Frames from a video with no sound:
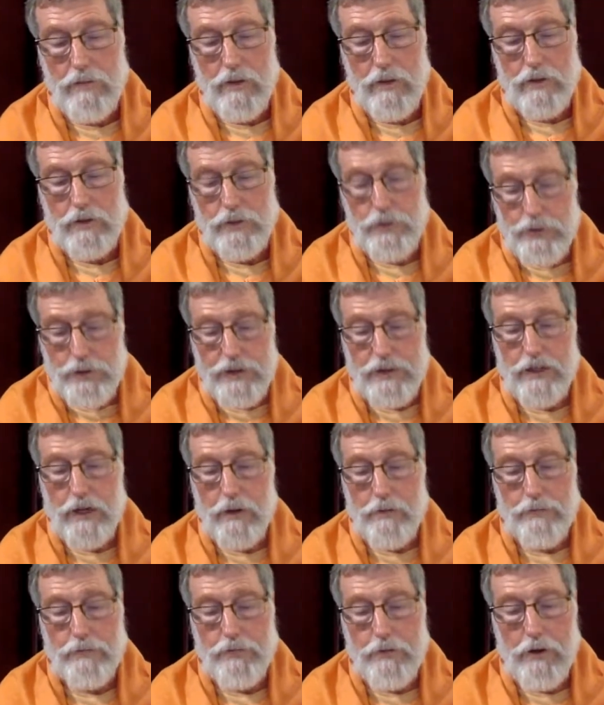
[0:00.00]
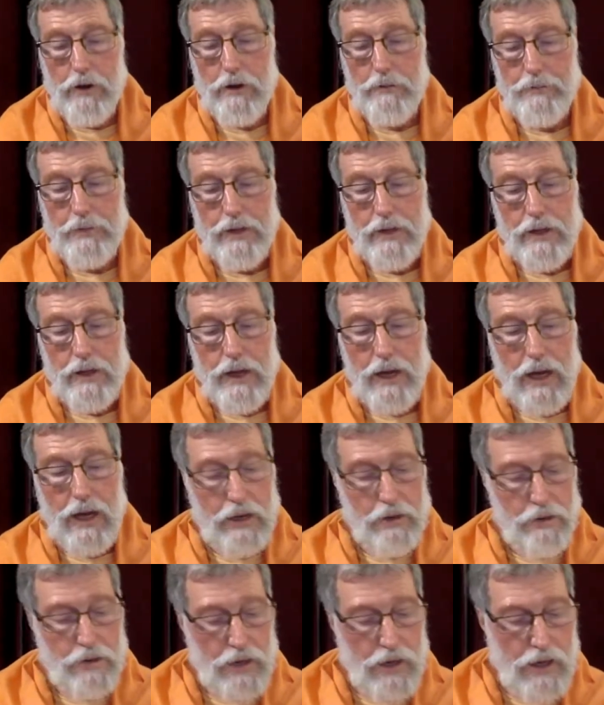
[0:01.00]
So this comes from
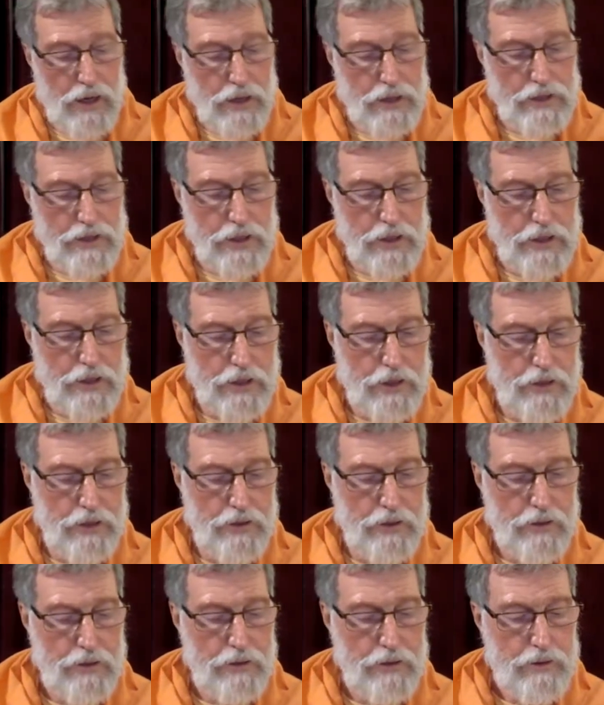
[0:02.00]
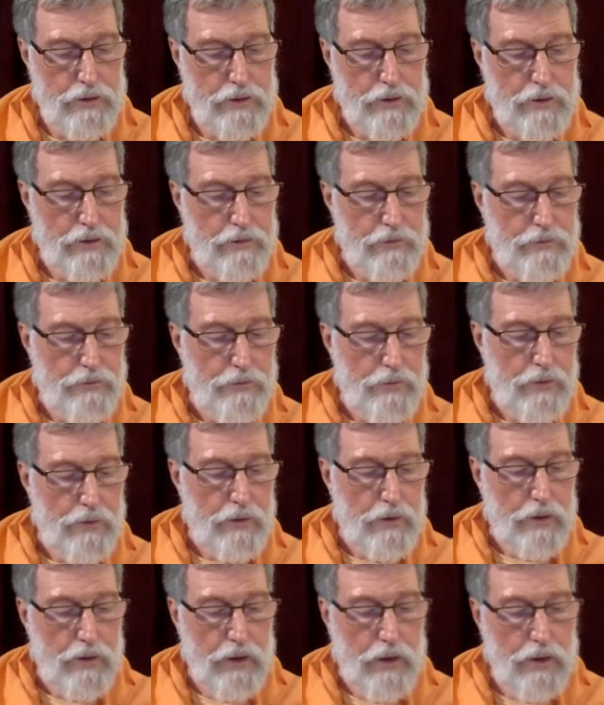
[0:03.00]
a realization,
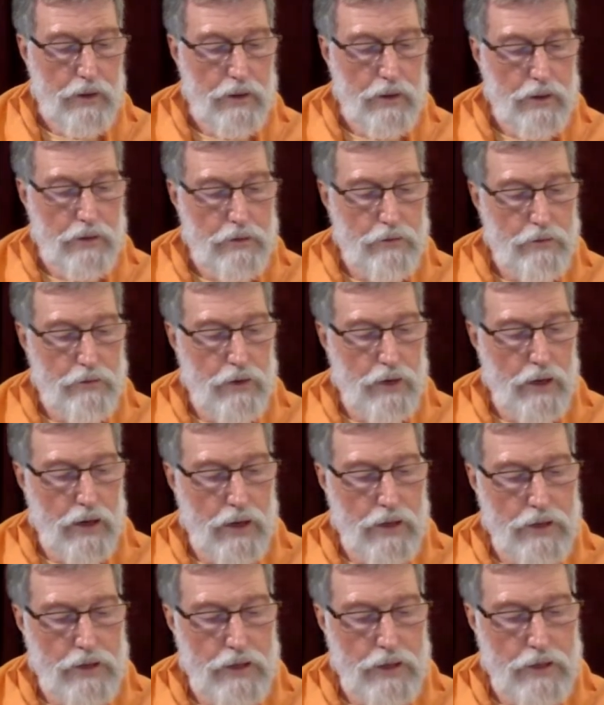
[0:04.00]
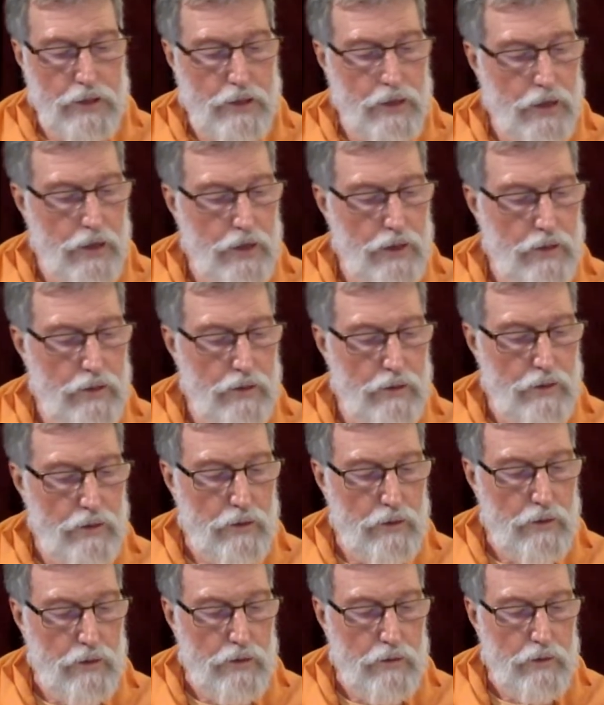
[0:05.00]
and that realization
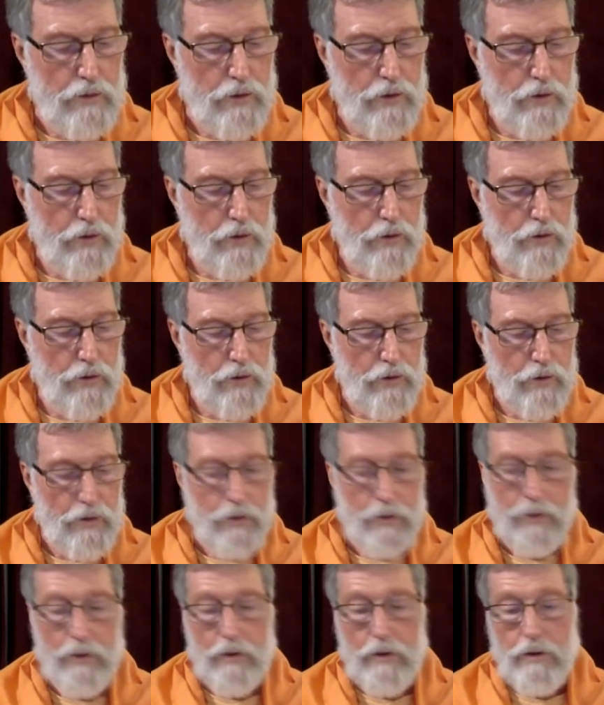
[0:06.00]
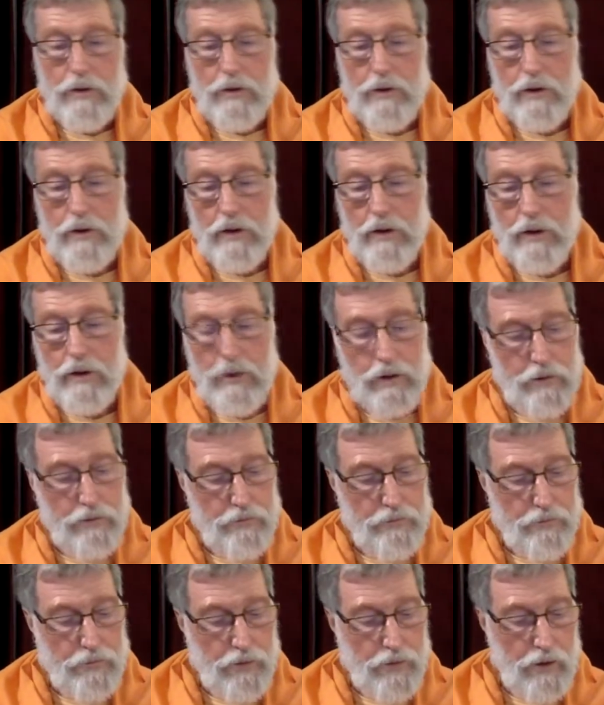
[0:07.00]
we call,
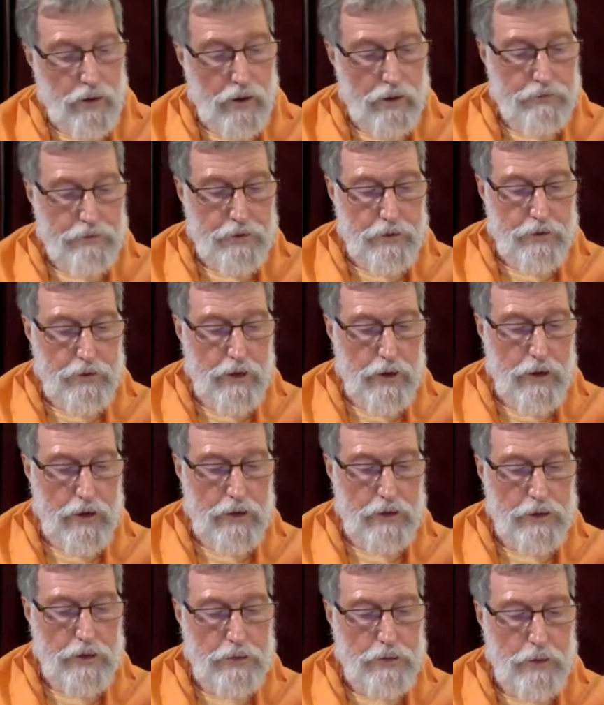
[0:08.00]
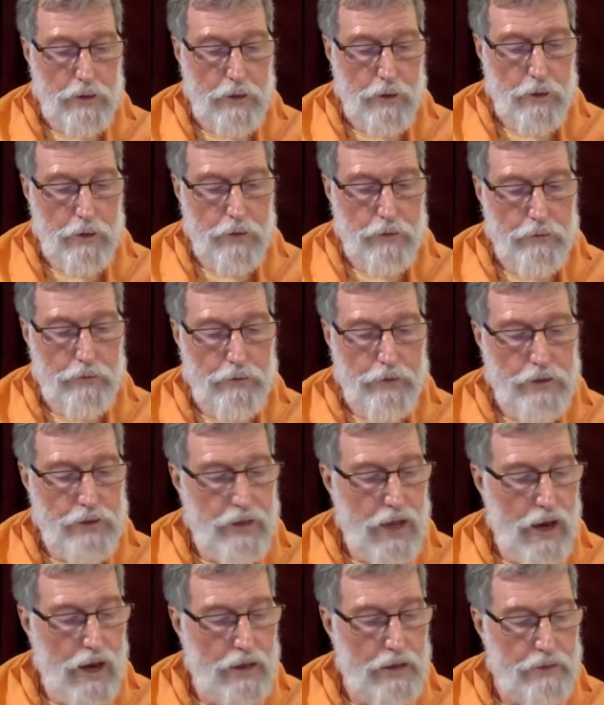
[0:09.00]
after knowledge, we call
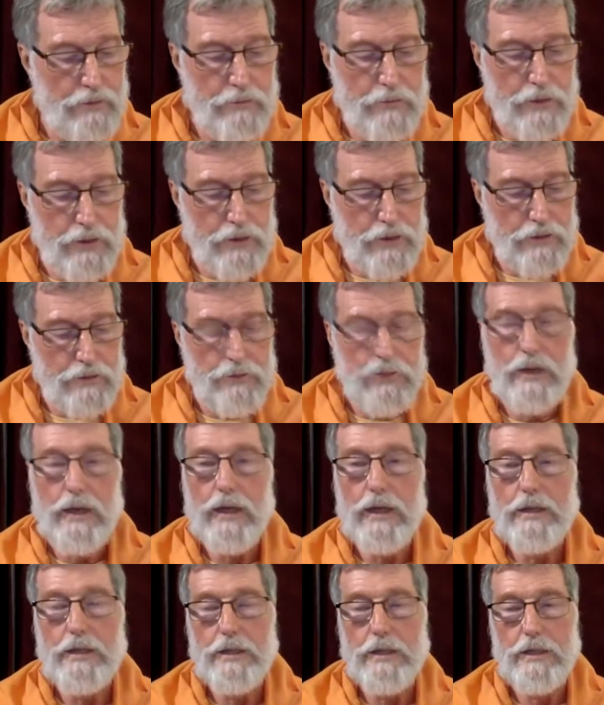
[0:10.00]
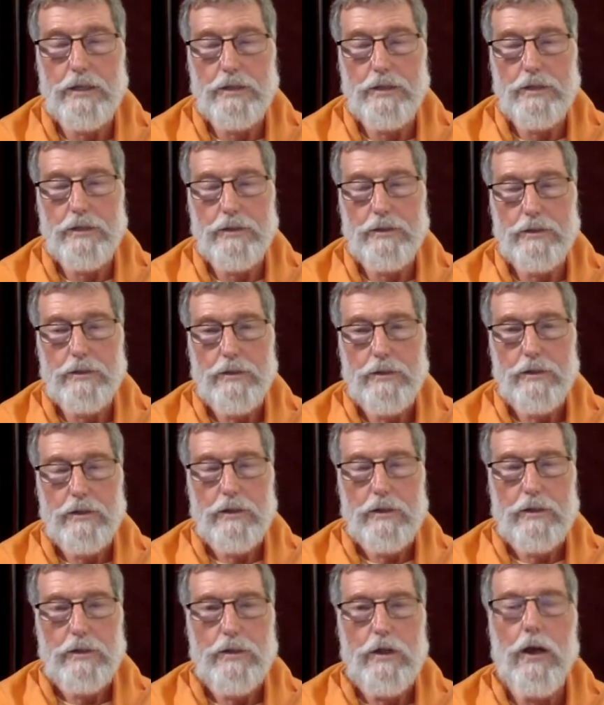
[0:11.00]
vijnanam, is realization.
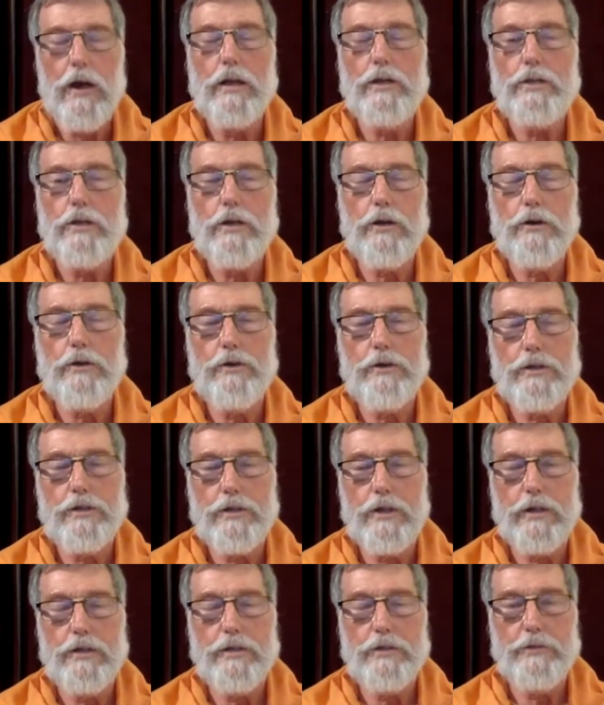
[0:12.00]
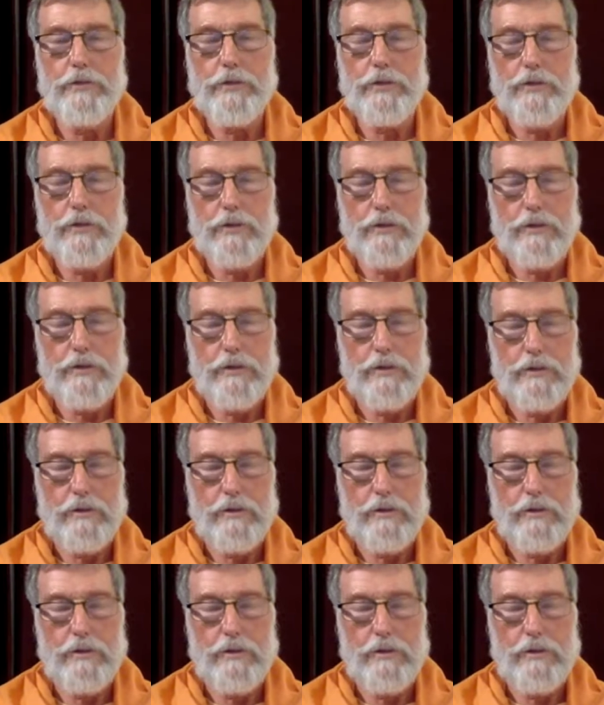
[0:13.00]
Knowledge alone is not sufficient.